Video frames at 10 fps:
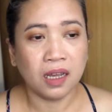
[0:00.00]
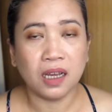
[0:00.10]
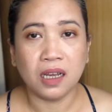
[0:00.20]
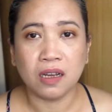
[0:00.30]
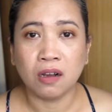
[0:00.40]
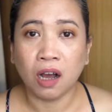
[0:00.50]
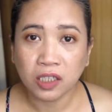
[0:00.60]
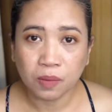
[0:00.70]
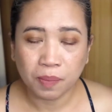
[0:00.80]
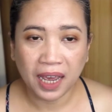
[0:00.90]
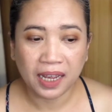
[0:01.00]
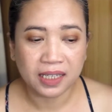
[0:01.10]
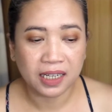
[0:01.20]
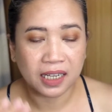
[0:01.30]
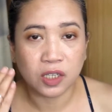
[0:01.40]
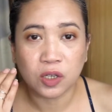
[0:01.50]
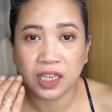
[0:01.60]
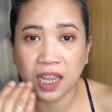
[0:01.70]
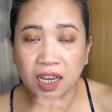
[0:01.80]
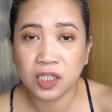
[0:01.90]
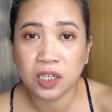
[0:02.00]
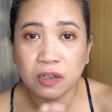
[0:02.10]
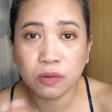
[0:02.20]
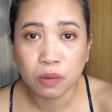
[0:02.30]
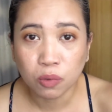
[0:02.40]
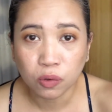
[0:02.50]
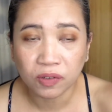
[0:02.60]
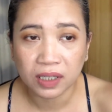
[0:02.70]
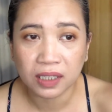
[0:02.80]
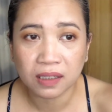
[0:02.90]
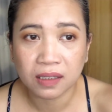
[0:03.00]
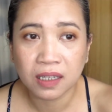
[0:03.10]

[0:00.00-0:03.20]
a cotton pad, and you can actually remove it